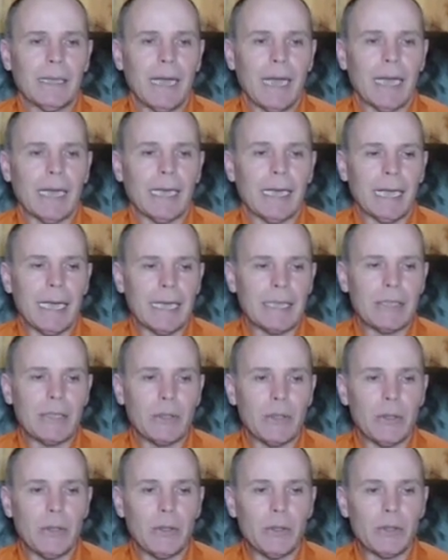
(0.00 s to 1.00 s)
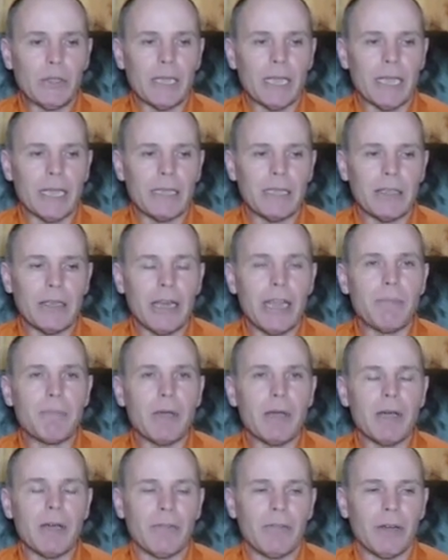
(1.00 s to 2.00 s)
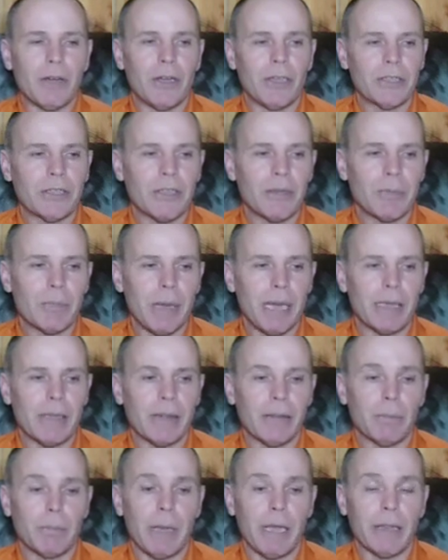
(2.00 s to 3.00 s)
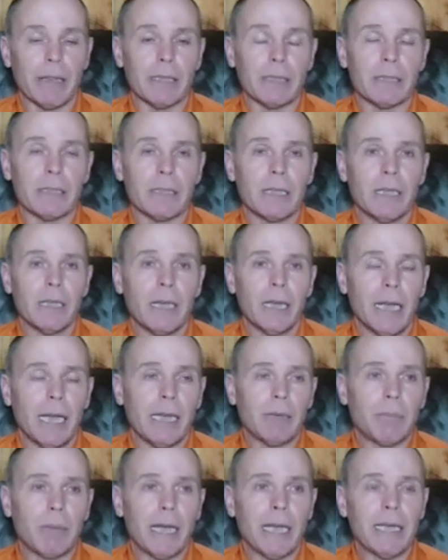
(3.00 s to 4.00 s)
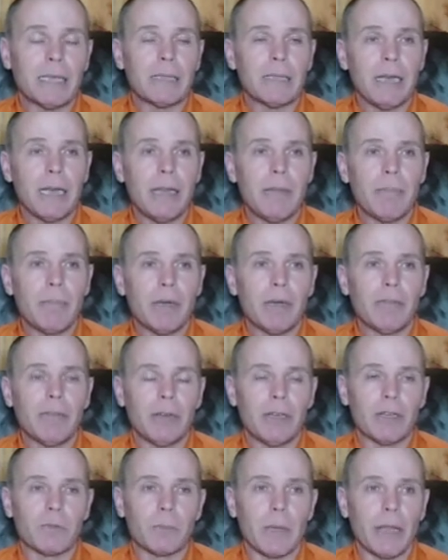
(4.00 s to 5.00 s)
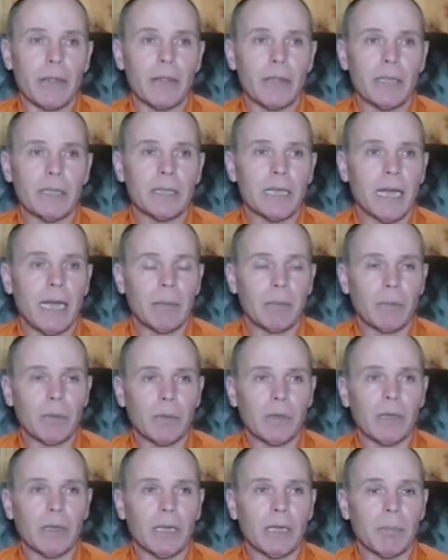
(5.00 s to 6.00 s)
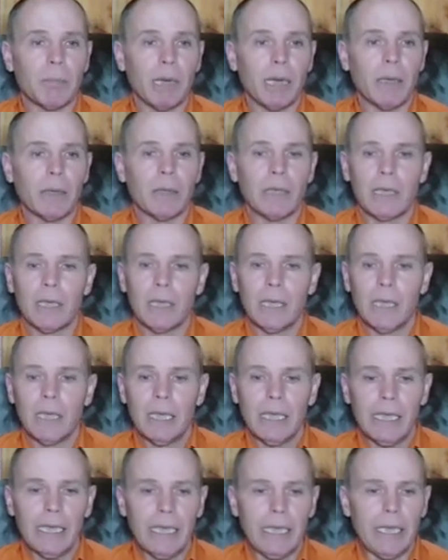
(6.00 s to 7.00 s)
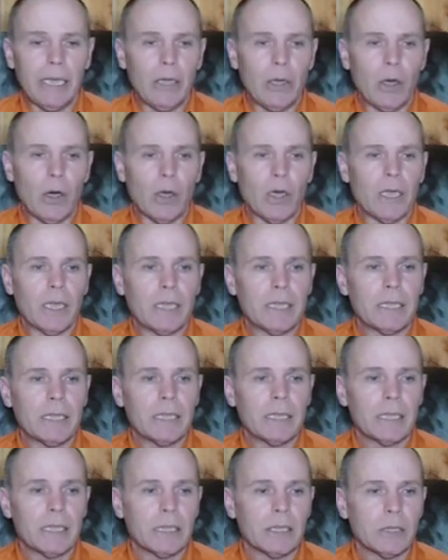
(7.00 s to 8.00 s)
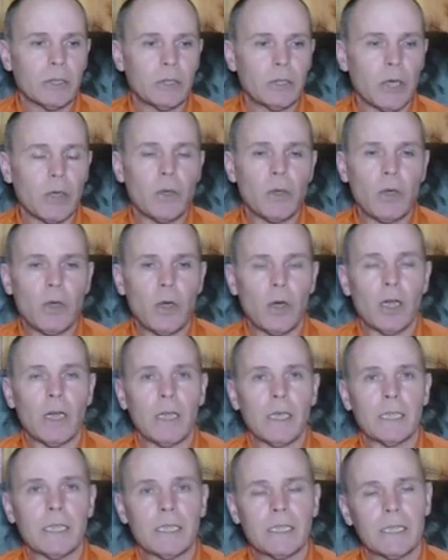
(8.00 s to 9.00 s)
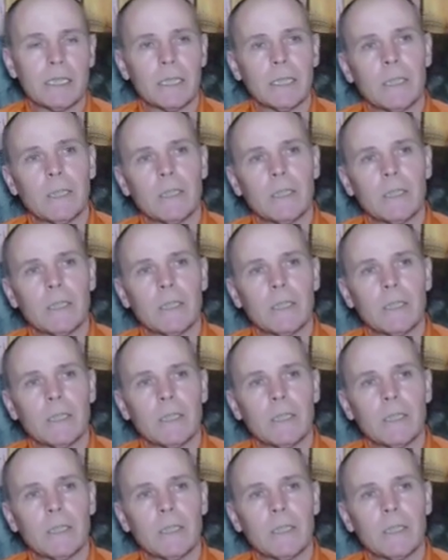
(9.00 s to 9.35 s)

unless you use extreme averse methods. And by extreme averse methods, I'm talking about e-collars, choke collars,